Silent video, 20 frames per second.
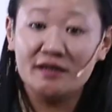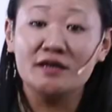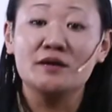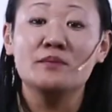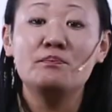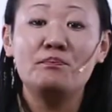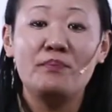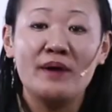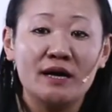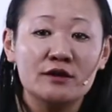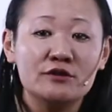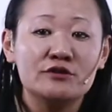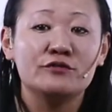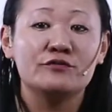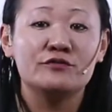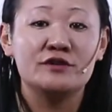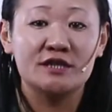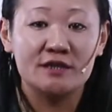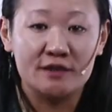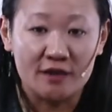the impact
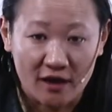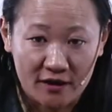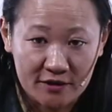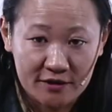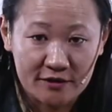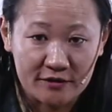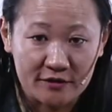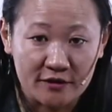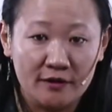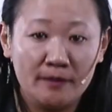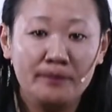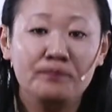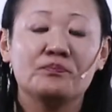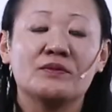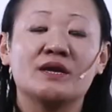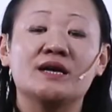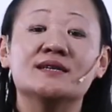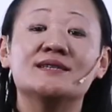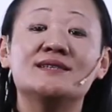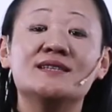of disaster,
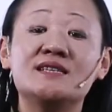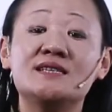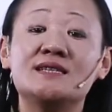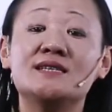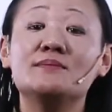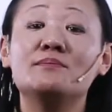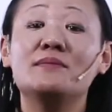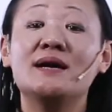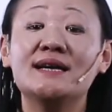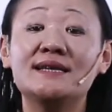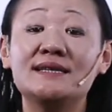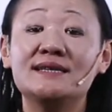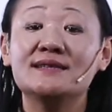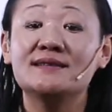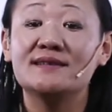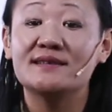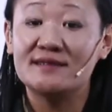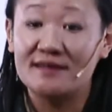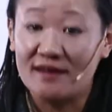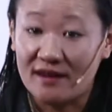a
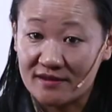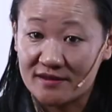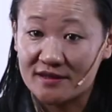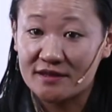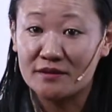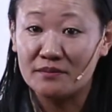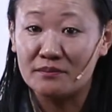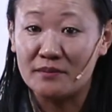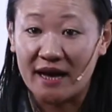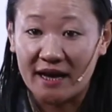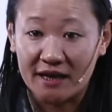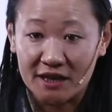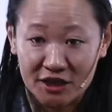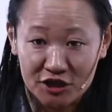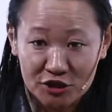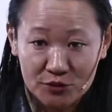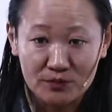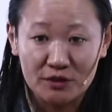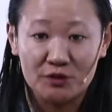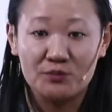systematic disaster
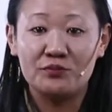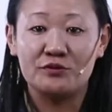management